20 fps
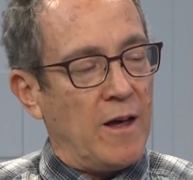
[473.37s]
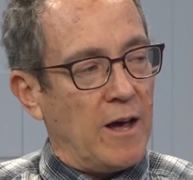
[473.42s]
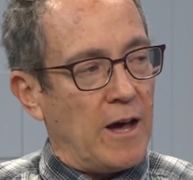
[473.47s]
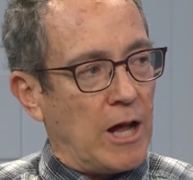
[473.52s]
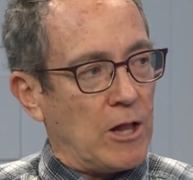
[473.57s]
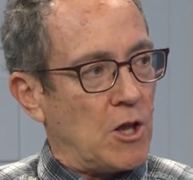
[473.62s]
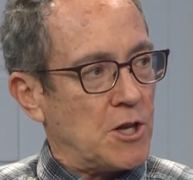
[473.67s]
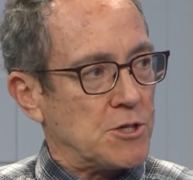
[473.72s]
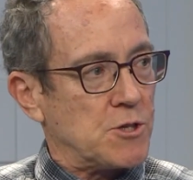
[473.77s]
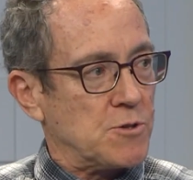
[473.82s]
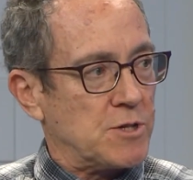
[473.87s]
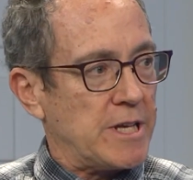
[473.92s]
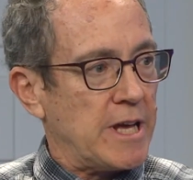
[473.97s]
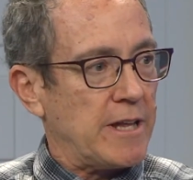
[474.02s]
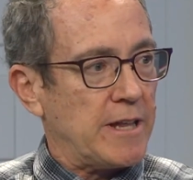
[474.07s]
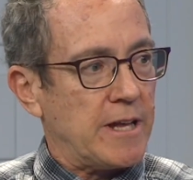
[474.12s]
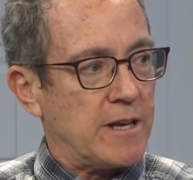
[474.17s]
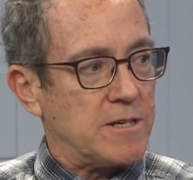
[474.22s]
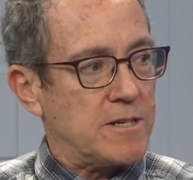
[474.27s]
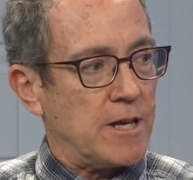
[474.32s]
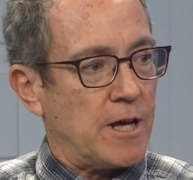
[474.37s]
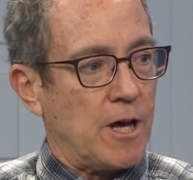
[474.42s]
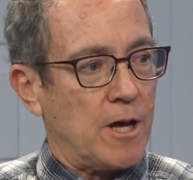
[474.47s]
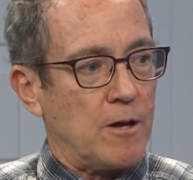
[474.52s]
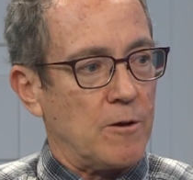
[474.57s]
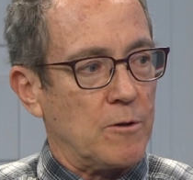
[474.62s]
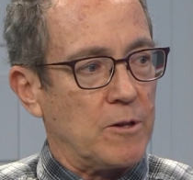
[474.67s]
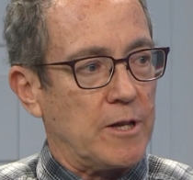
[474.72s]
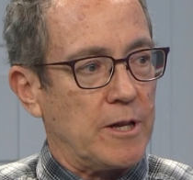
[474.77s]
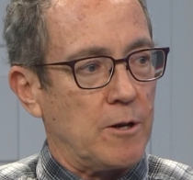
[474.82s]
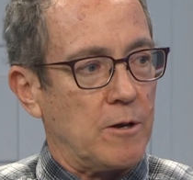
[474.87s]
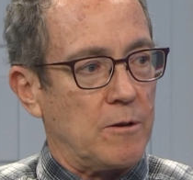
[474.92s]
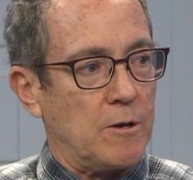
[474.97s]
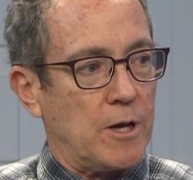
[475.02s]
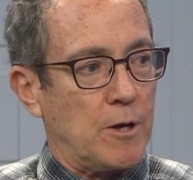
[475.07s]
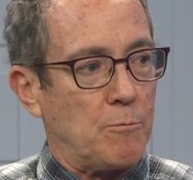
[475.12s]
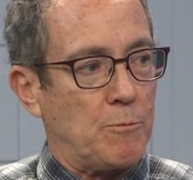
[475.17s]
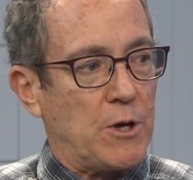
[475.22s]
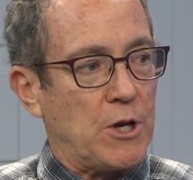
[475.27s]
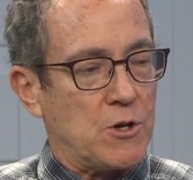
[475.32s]
I'll also say
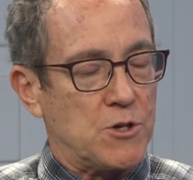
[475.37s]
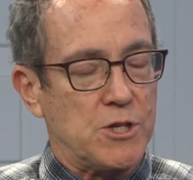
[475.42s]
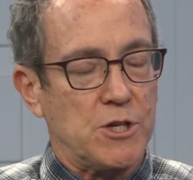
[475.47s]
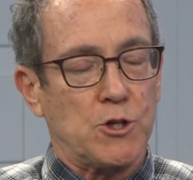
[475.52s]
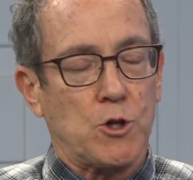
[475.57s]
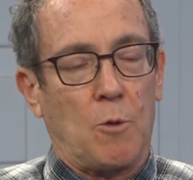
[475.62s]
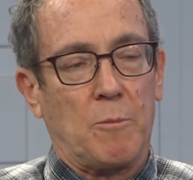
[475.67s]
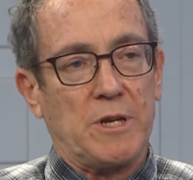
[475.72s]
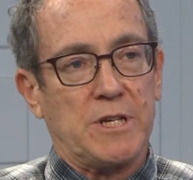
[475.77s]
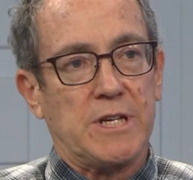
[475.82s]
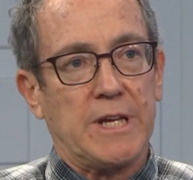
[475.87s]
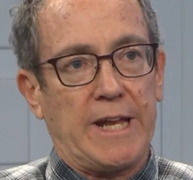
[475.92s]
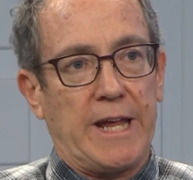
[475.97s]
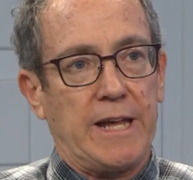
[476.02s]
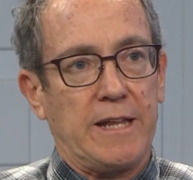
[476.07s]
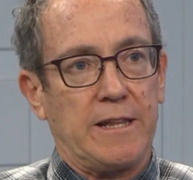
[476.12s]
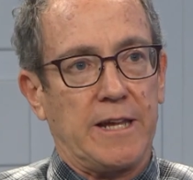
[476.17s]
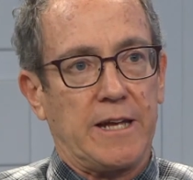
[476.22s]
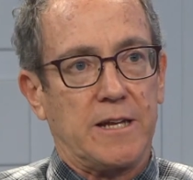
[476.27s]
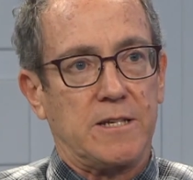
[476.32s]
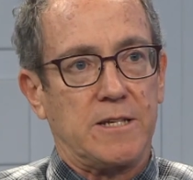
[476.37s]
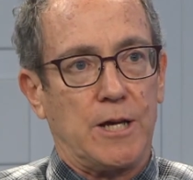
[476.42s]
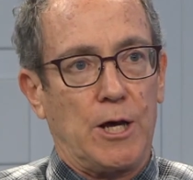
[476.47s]
Senator Peterson told me that